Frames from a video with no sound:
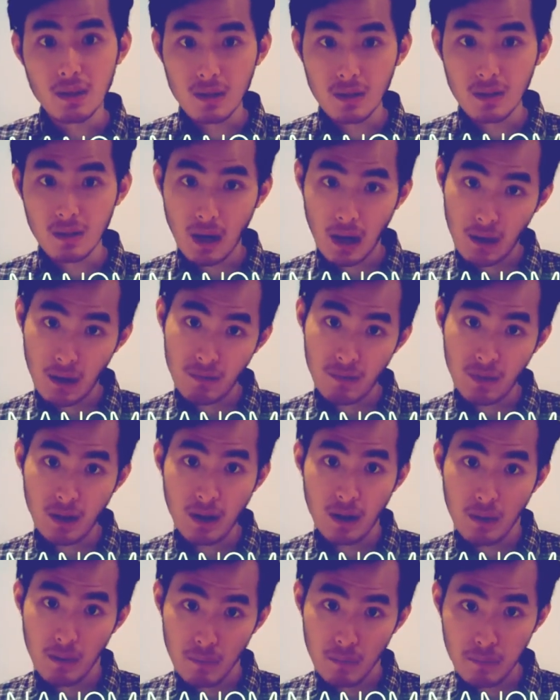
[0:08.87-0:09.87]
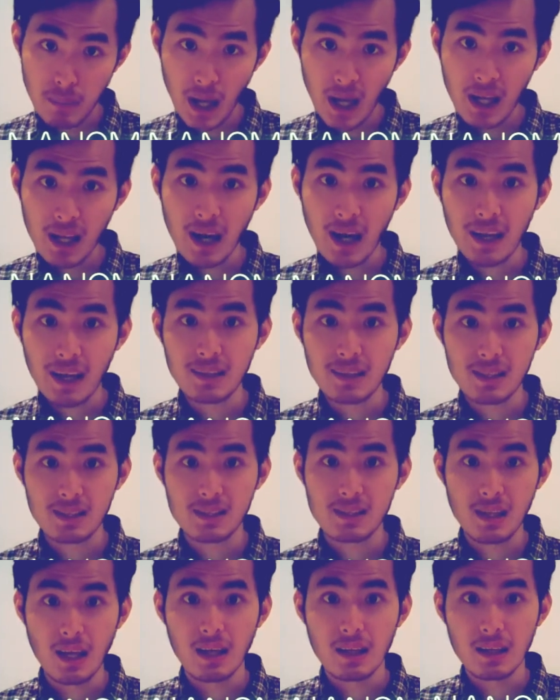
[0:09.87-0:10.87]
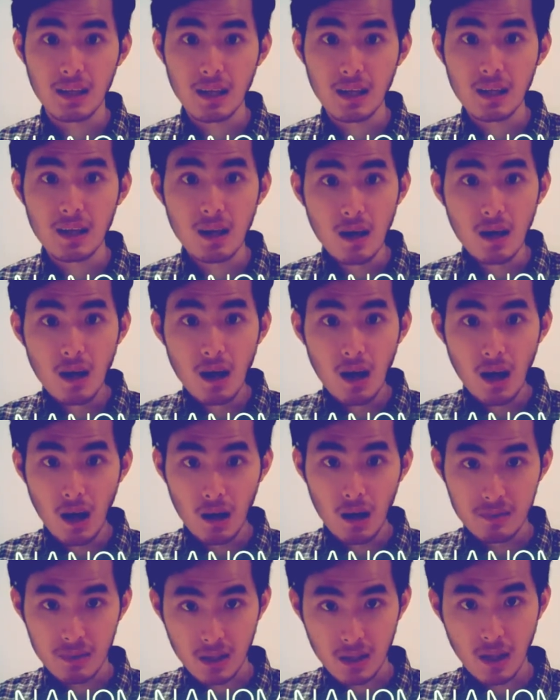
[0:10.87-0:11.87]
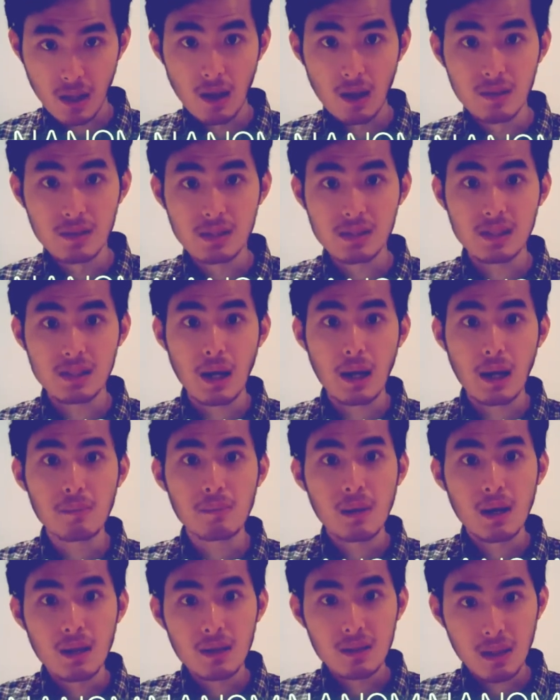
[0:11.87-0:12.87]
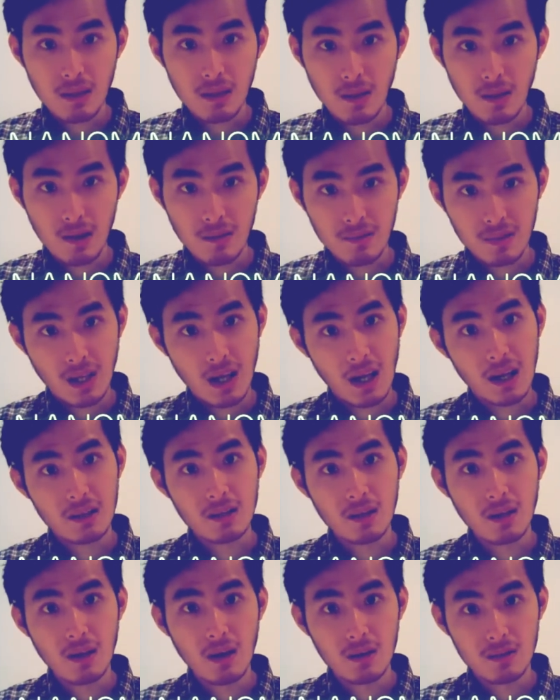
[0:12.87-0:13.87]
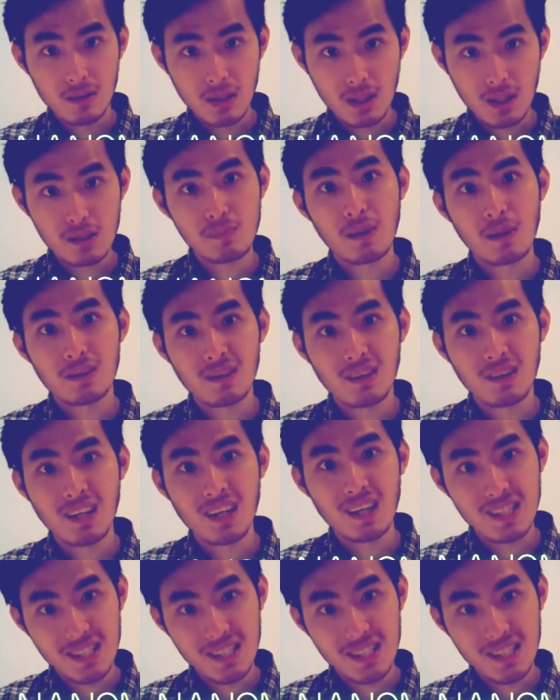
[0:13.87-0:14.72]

you have a better understanding of the concept that you have done on this particular